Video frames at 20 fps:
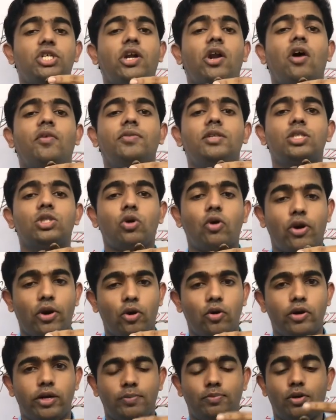of this
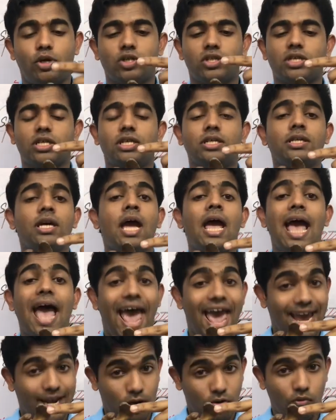coracoid process,
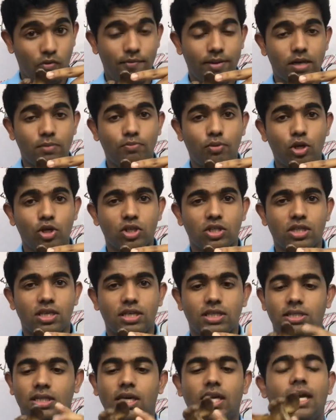acromion
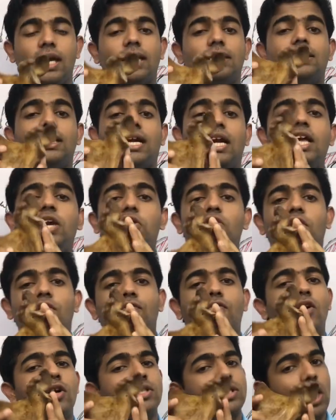process, the glenoid
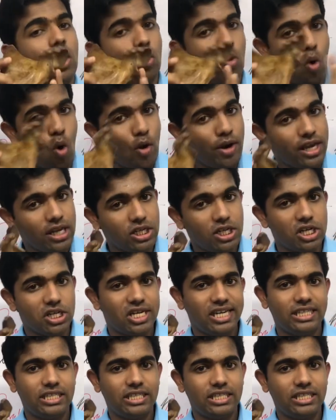fossa orientation